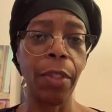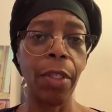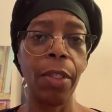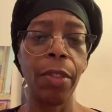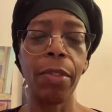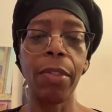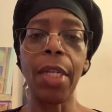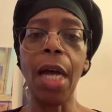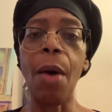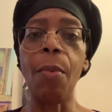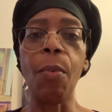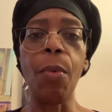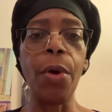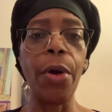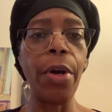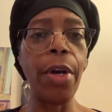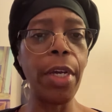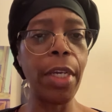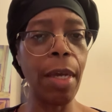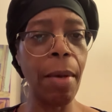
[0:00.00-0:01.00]
Stop
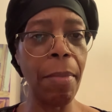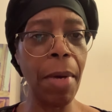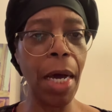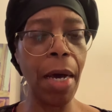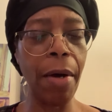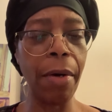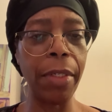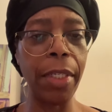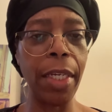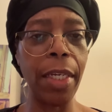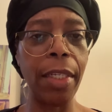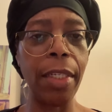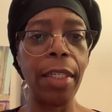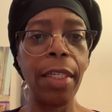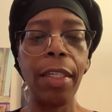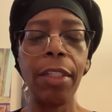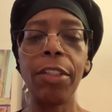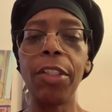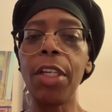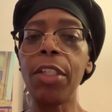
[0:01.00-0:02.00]
worrying about it.
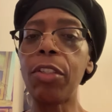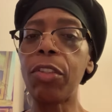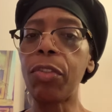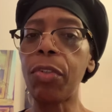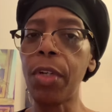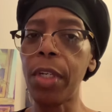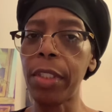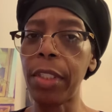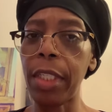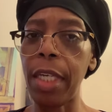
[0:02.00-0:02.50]
Just trust